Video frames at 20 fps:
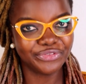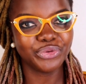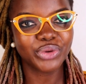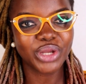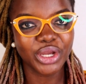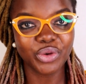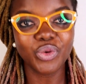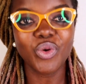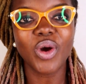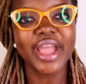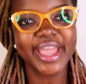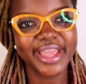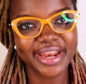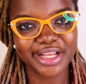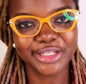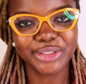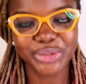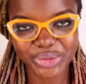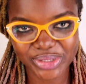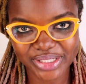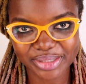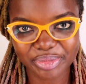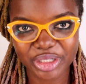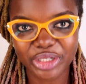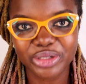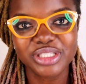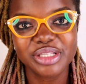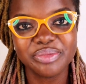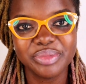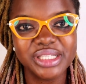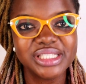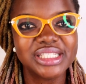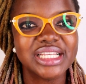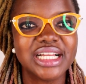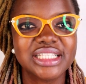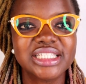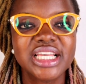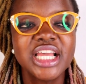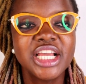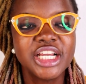You can go ahead and use it, because it means
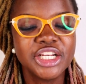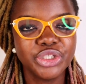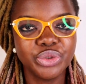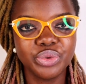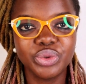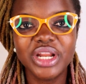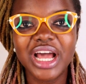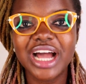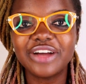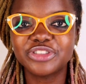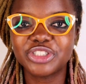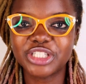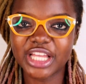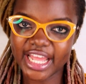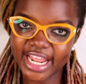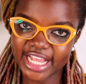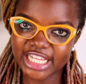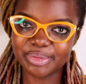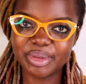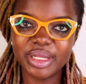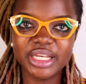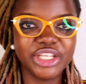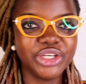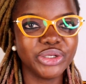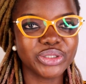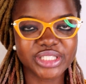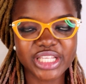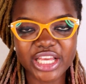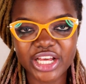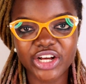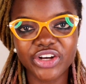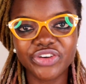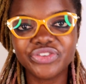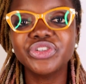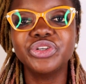that you won't have to start explaining yourself.